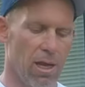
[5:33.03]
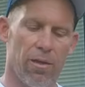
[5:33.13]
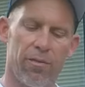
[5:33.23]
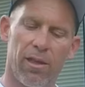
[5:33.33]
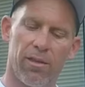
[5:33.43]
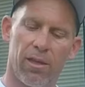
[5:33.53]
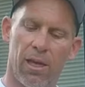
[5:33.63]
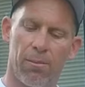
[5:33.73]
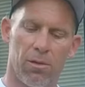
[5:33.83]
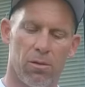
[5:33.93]
and then the
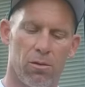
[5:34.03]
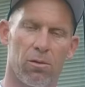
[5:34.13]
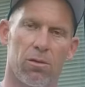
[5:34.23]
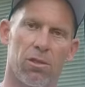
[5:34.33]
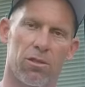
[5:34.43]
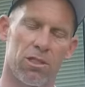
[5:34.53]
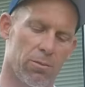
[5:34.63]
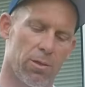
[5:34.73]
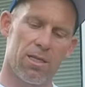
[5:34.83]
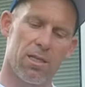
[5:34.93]
chemical you'll
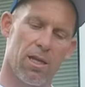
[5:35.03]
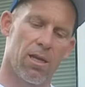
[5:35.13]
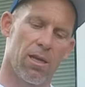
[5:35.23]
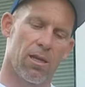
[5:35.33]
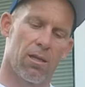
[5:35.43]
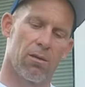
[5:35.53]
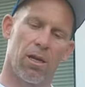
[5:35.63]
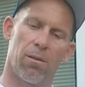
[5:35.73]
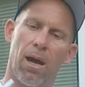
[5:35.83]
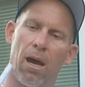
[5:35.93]
squeeze it it'll
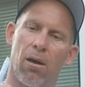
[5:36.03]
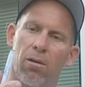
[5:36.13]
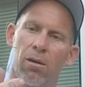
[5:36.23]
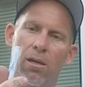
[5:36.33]
come out